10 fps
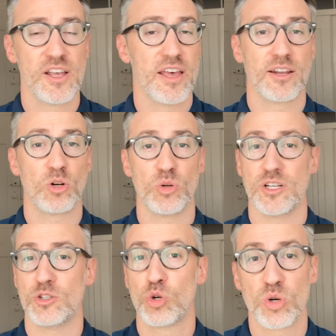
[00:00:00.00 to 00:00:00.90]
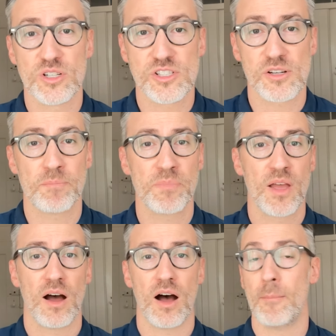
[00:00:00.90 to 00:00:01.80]
including tourism,
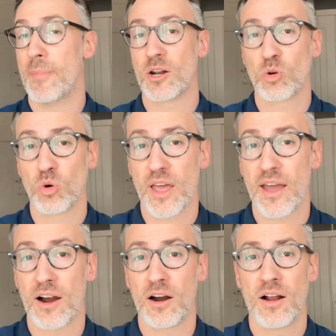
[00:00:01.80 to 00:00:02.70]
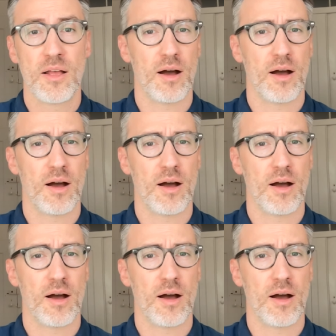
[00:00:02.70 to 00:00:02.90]
uh, medical care,